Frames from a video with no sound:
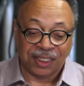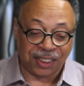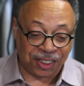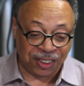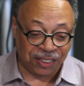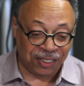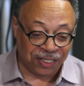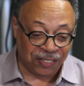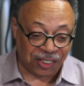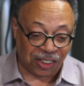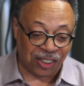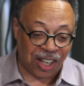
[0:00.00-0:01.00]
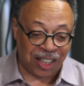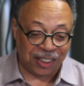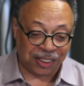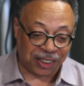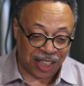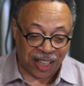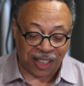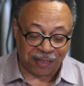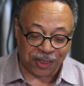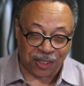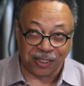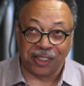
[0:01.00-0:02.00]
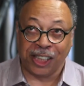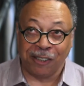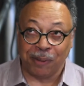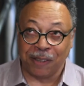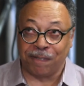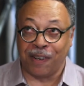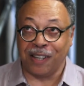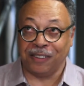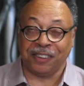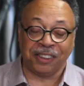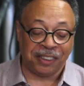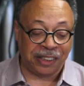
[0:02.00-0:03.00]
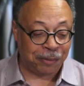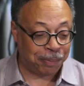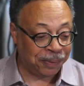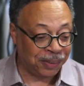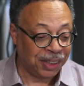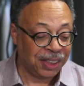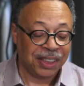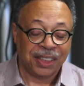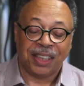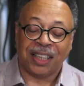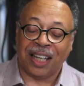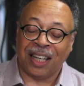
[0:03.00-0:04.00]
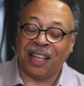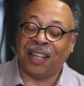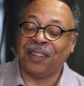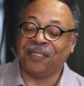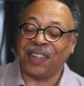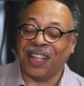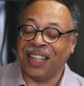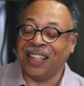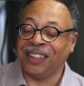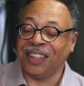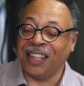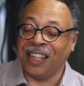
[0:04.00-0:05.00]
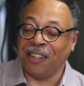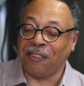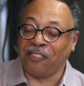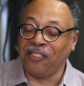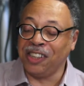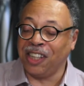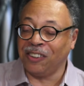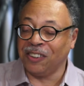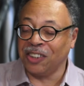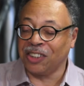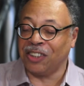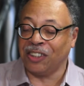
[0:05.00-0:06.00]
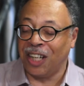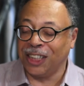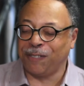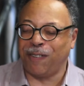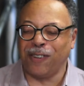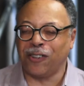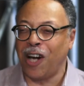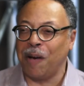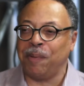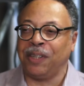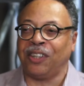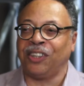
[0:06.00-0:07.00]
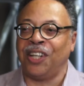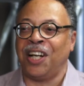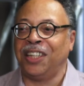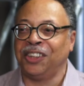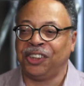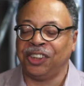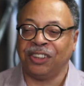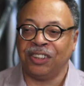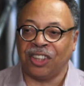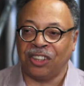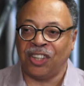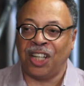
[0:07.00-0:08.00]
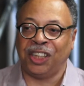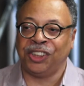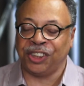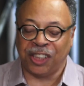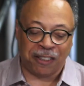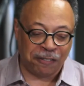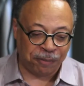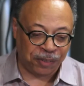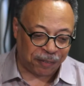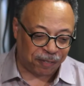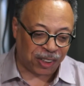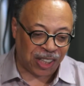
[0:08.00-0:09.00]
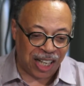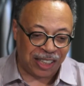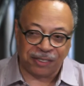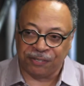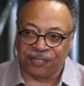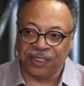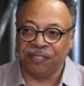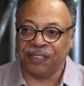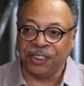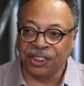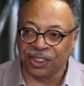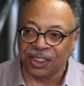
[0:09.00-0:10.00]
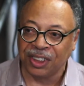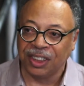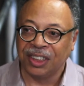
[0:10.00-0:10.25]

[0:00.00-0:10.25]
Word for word: to do a collage, and I was also thinking of my father's example, uh, and, and threw together this collage, photocopied collage, collage of different kinds of free verse,